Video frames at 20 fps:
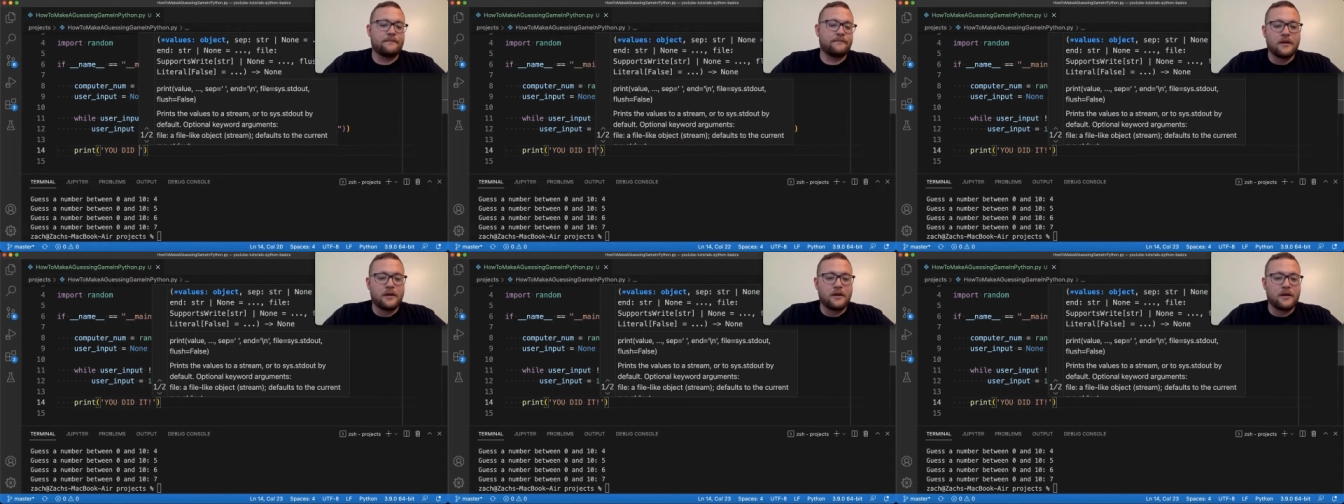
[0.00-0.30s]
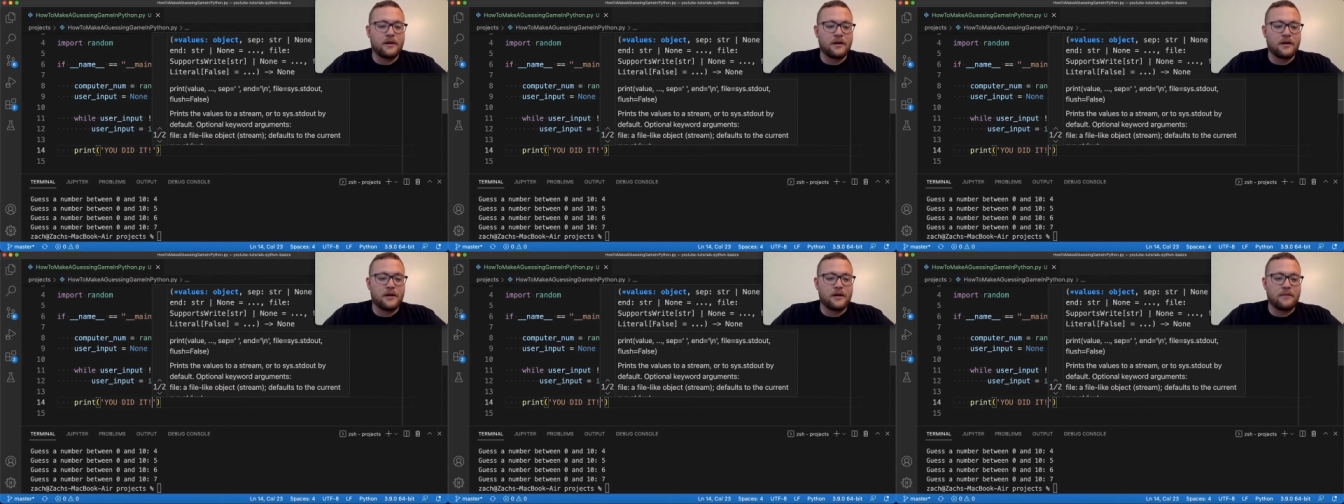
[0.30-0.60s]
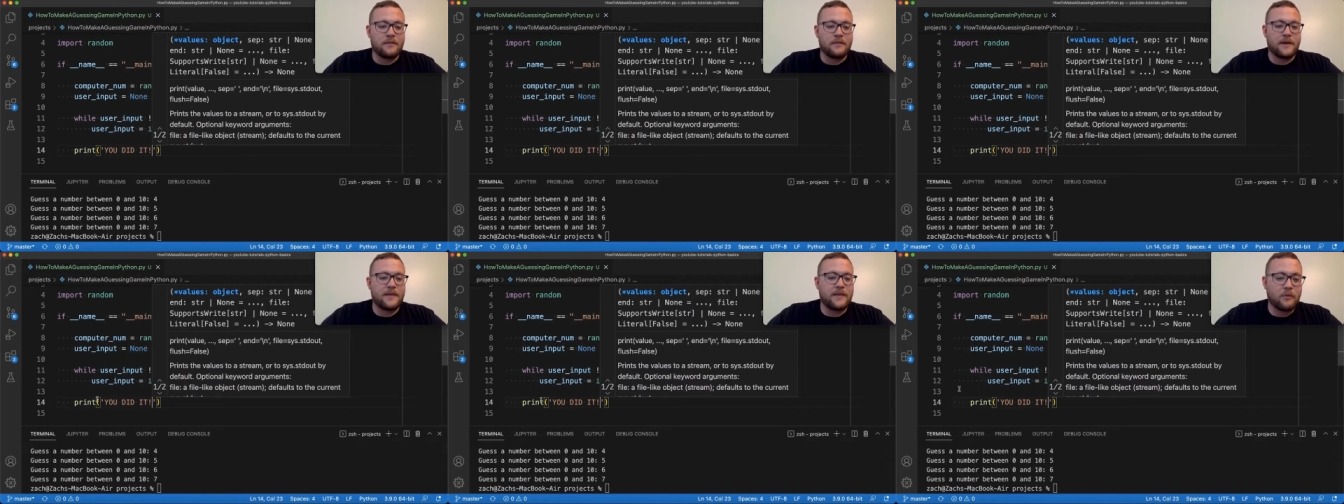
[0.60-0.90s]

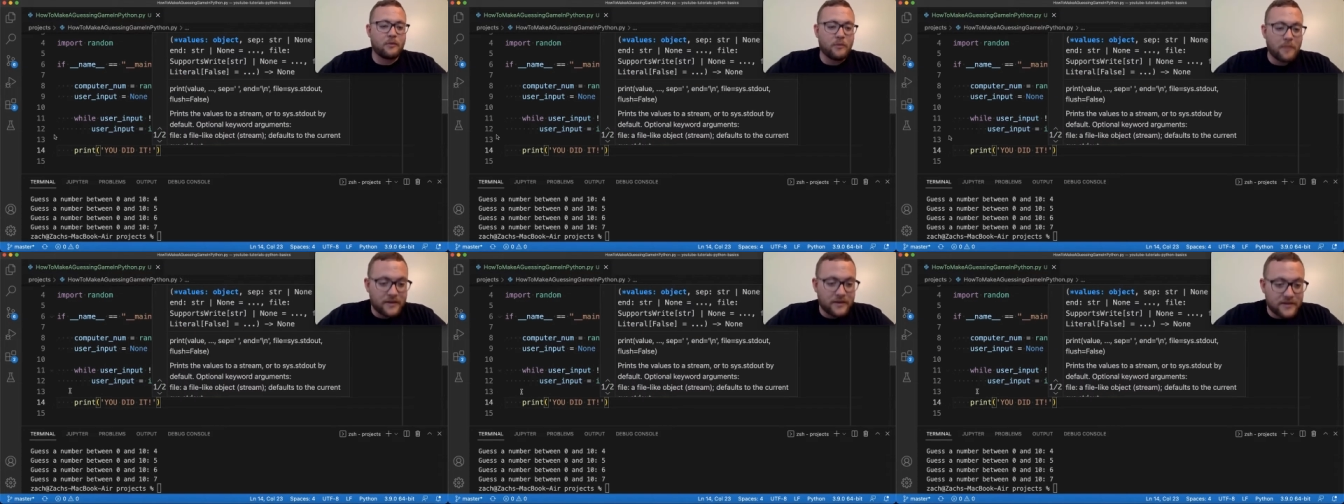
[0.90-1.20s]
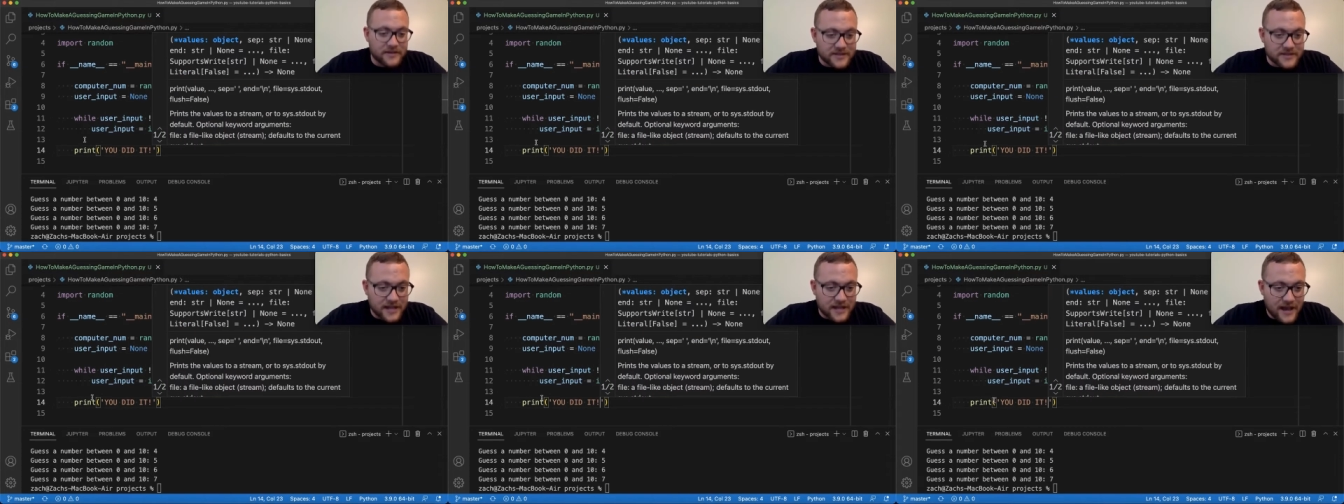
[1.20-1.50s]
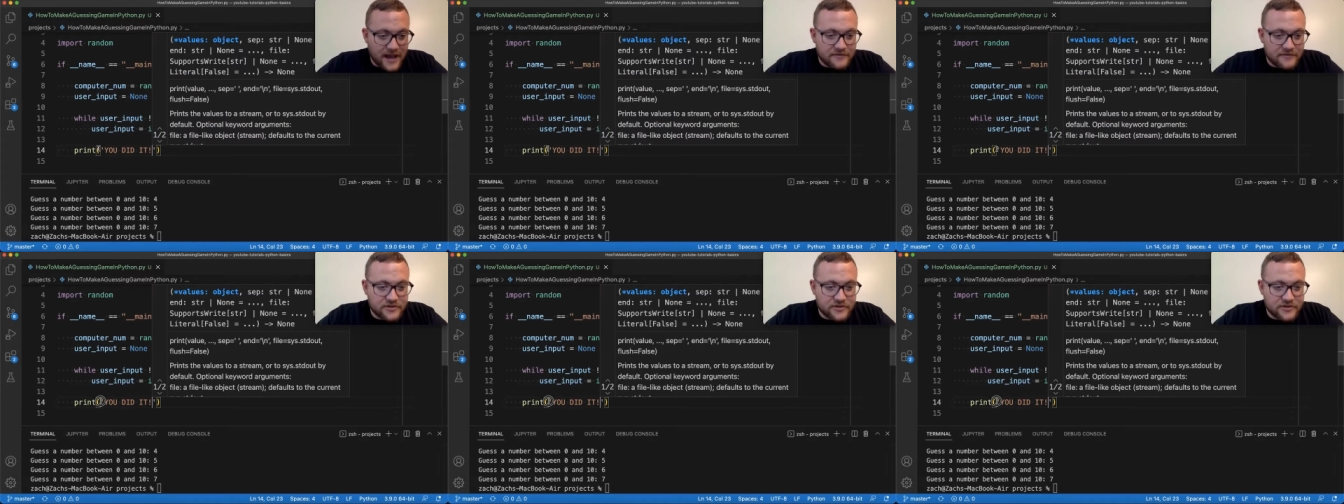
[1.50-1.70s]
Um, and then we'll make this an F